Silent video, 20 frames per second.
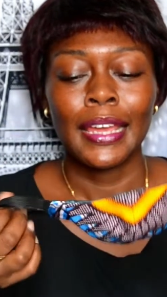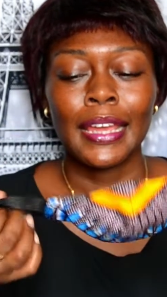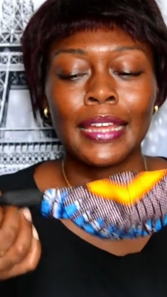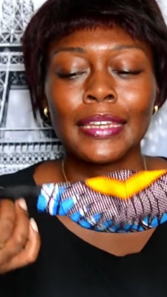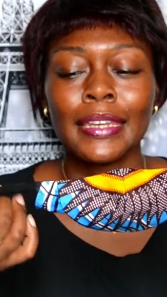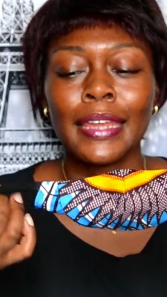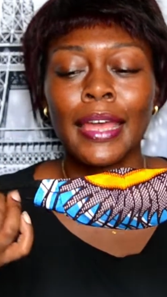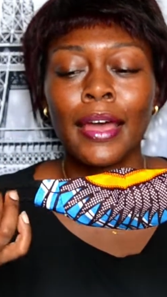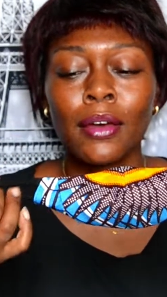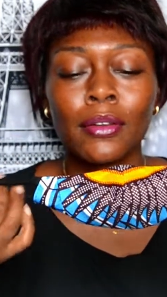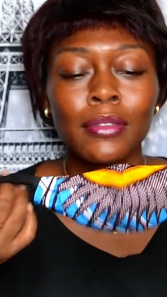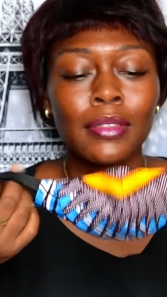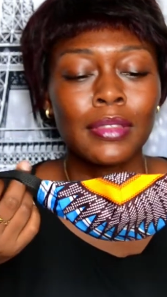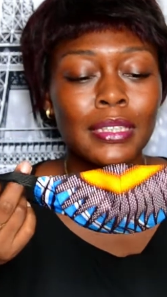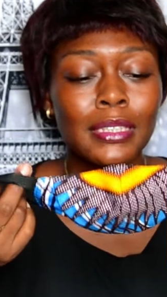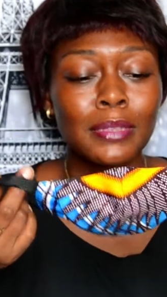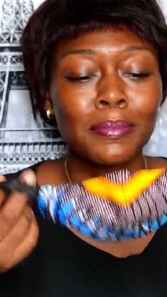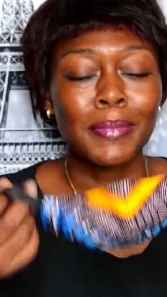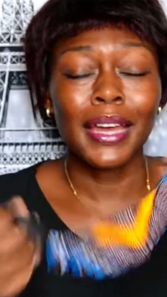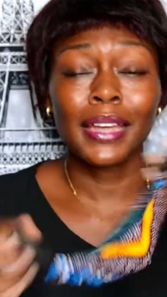Now
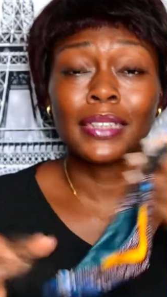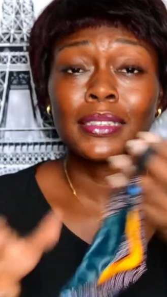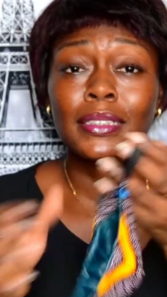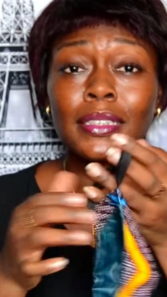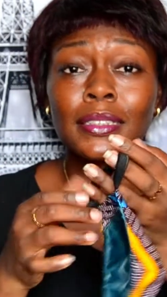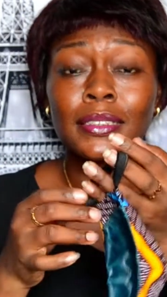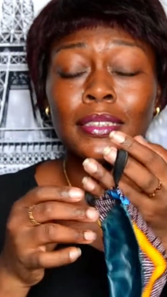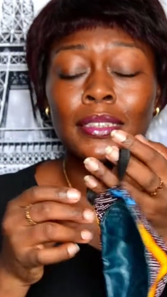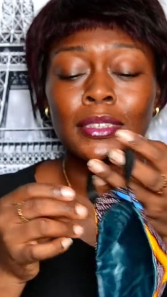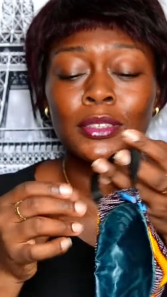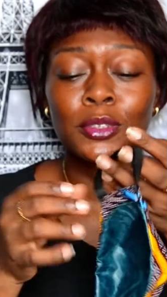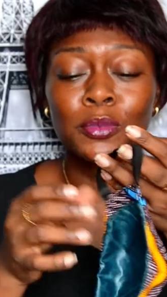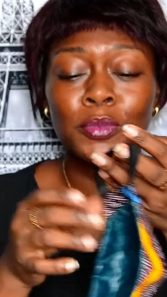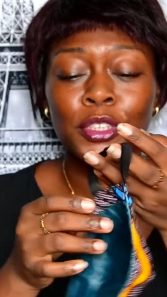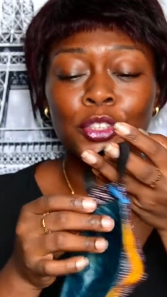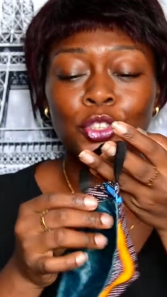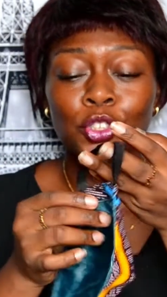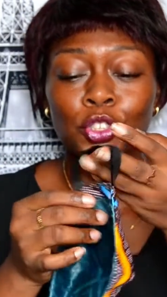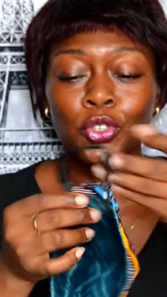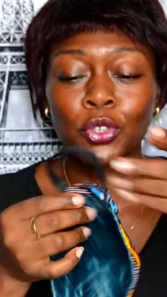this mask is a little
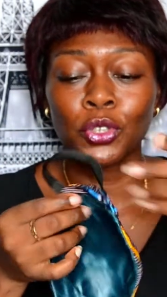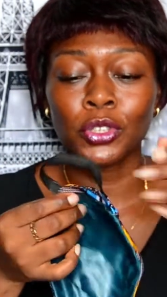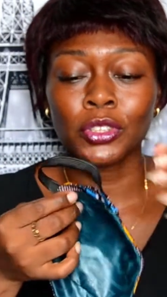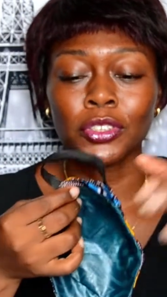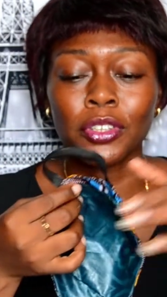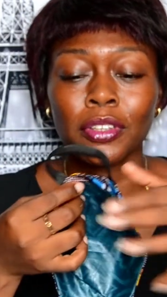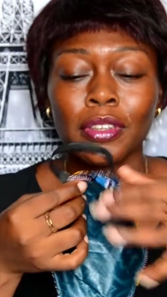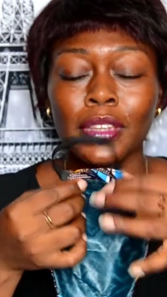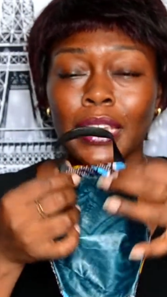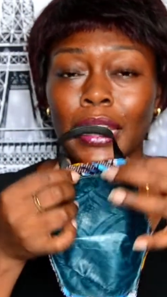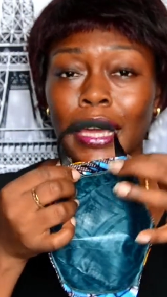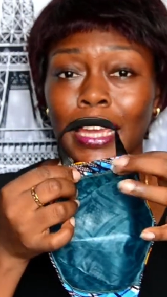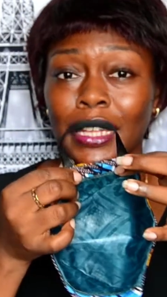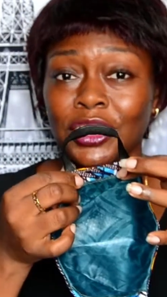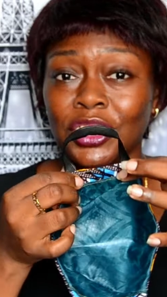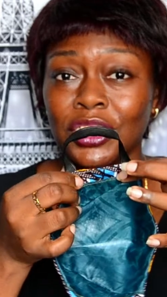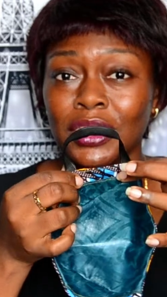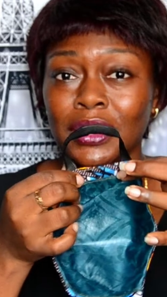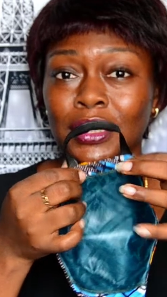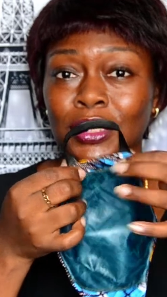bit short on the
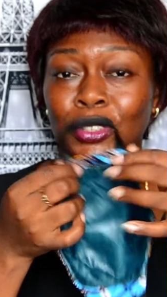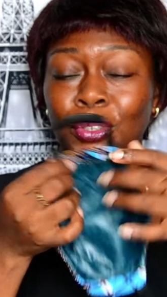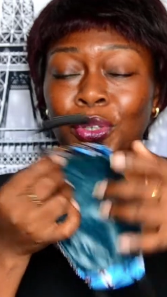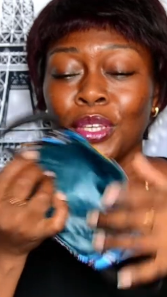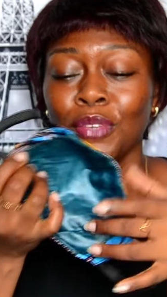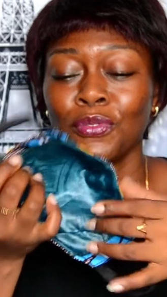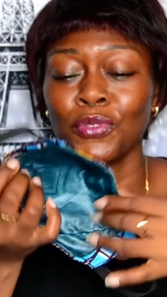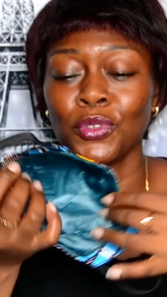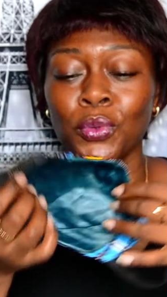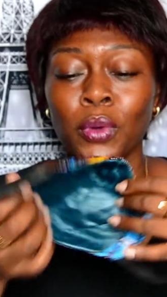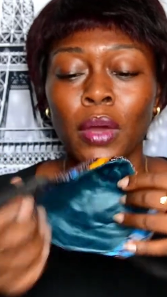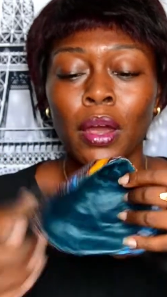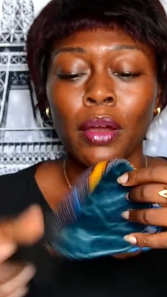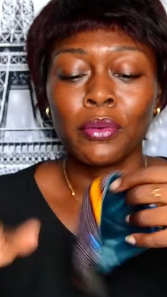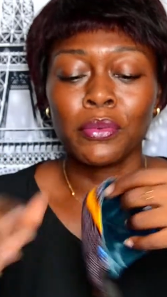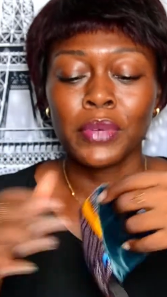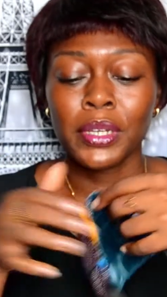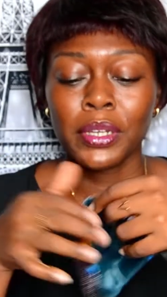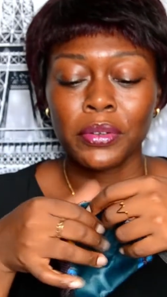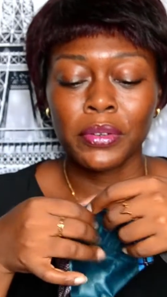edges, so if you are
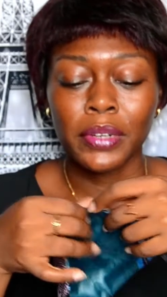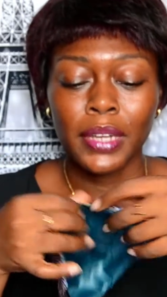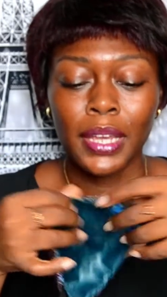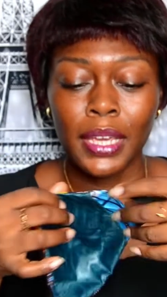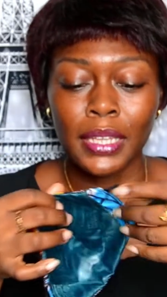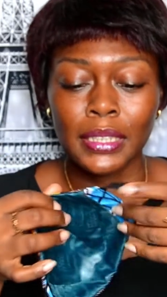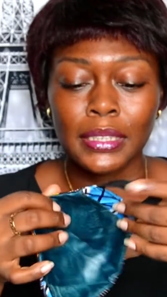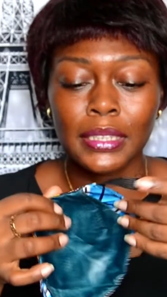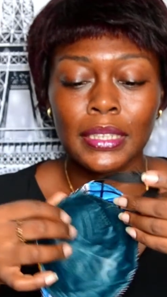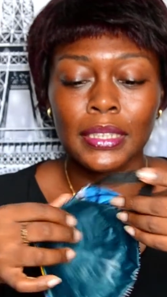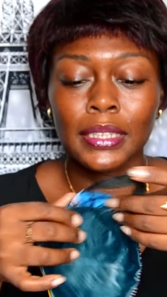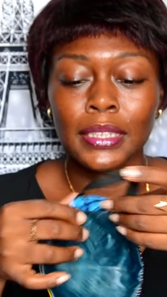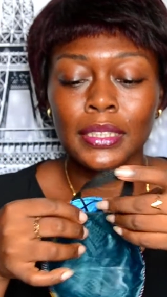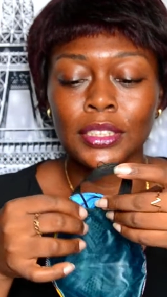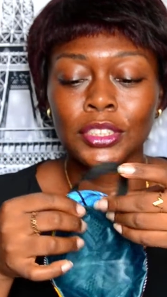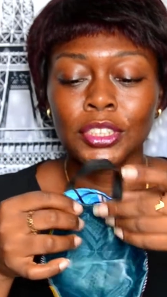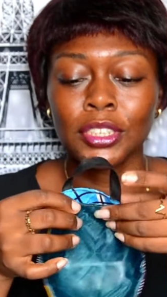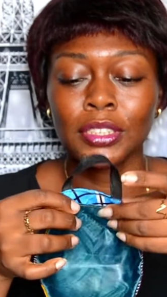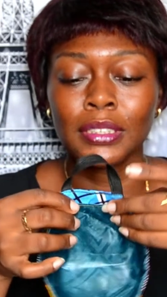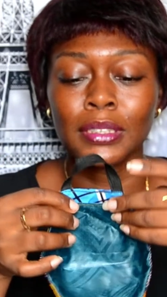recreating it,
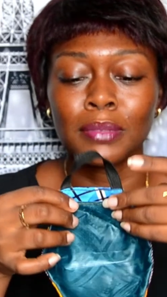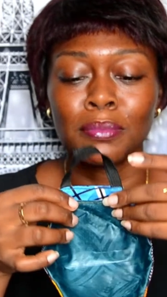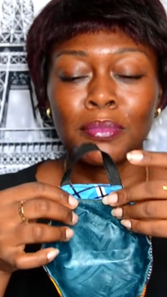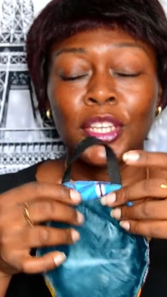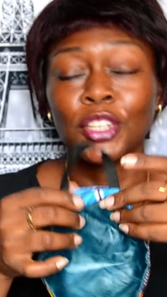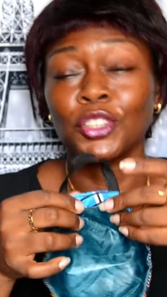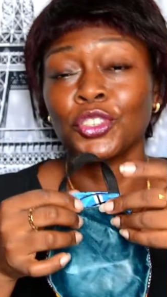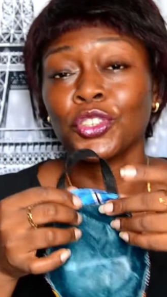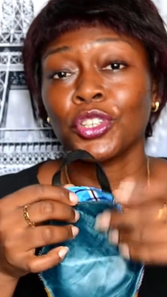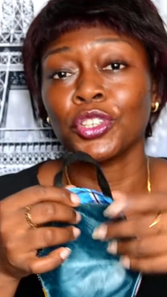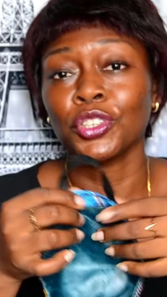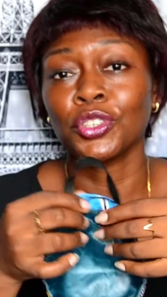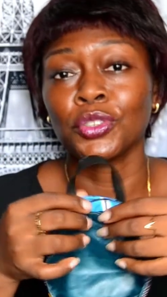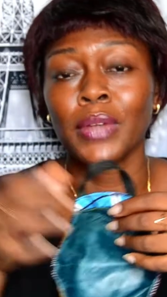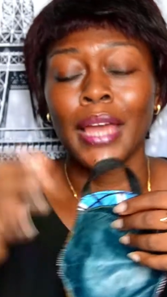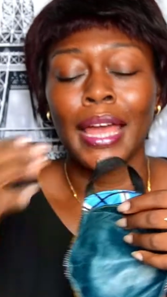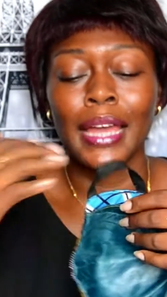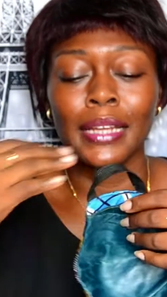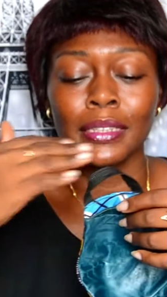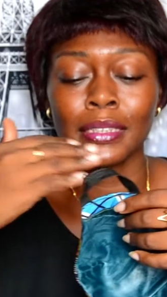just make sure you
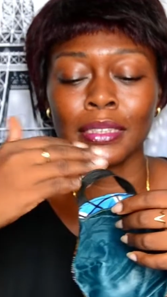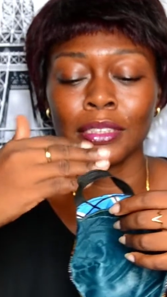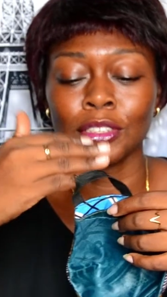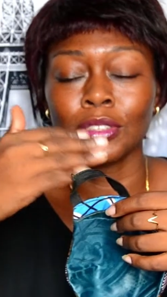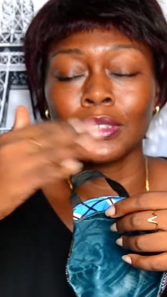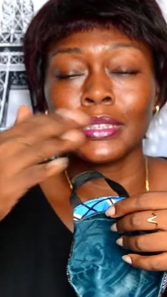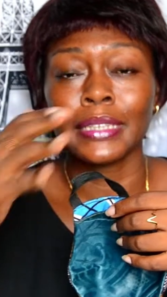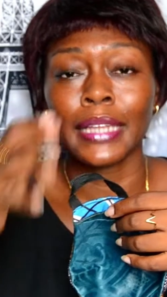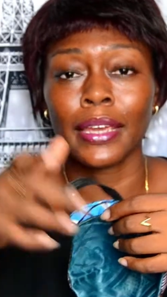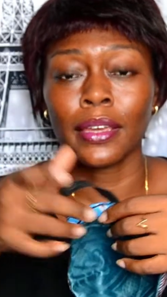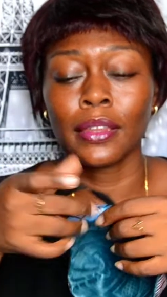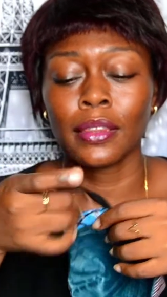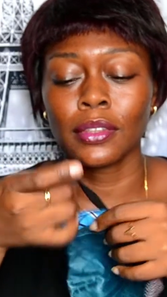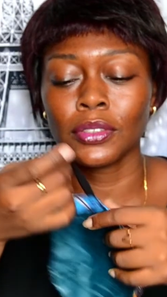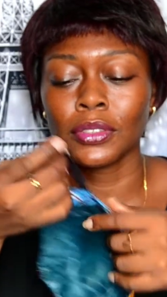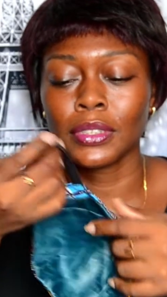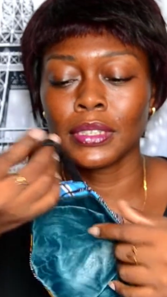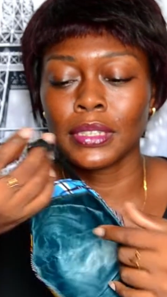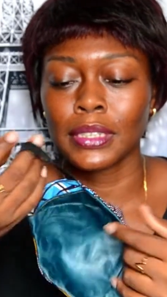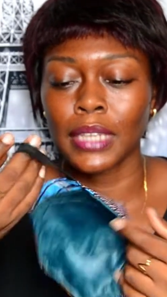add a little length
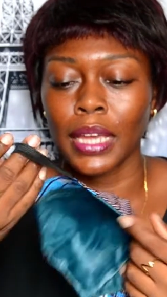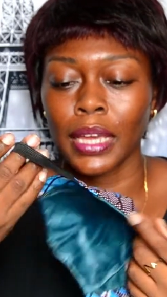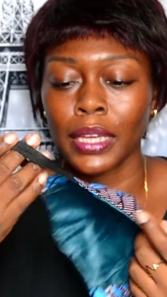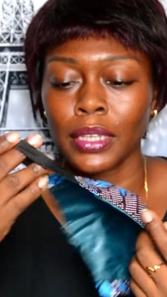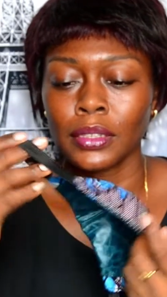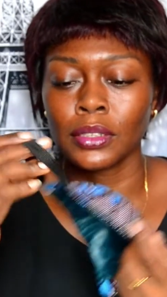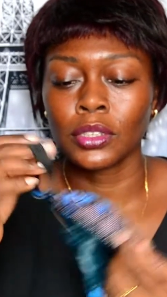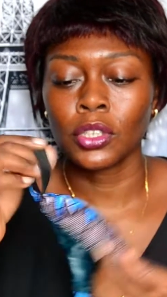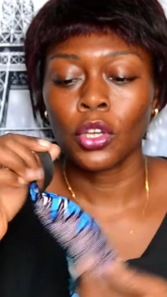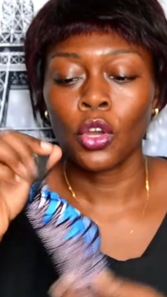to the sides,